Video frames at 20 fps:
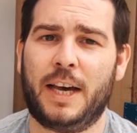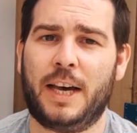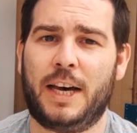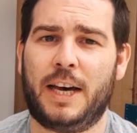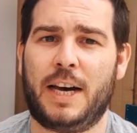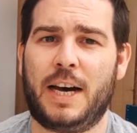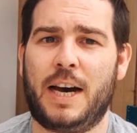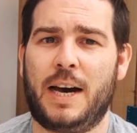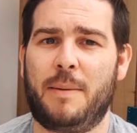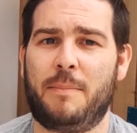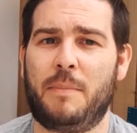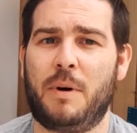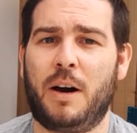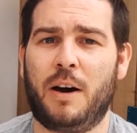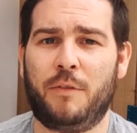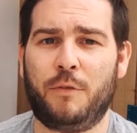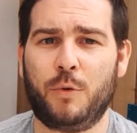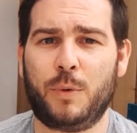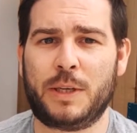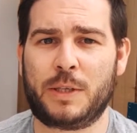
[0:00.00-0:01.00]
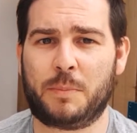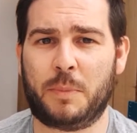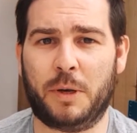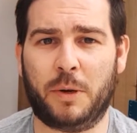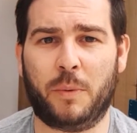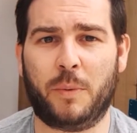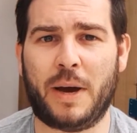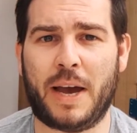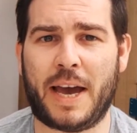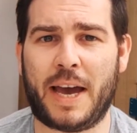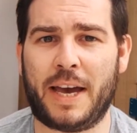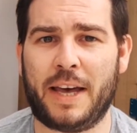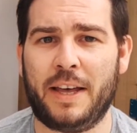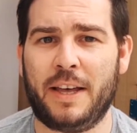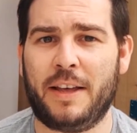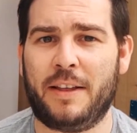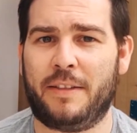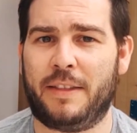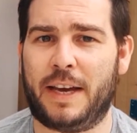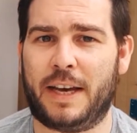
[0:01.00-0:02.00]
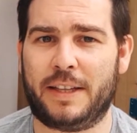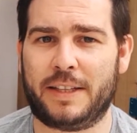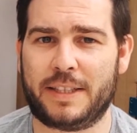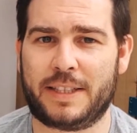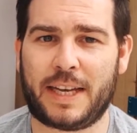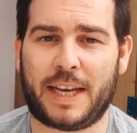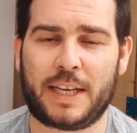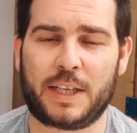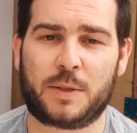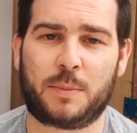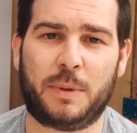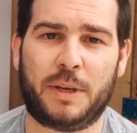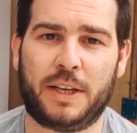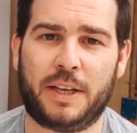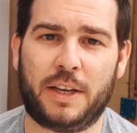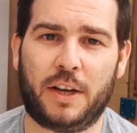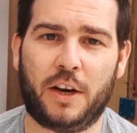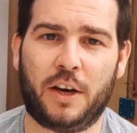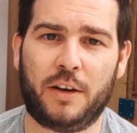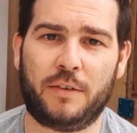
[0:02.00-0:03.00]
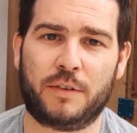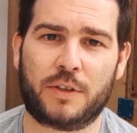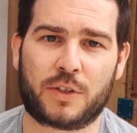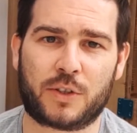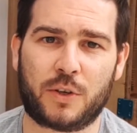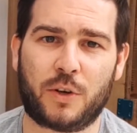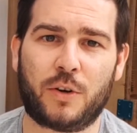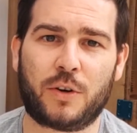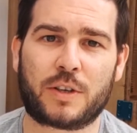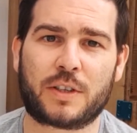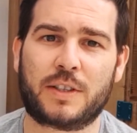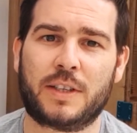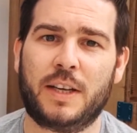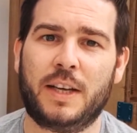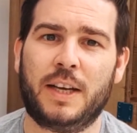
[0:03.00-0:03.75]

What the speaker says: I've always been aware that the tank's been overstocked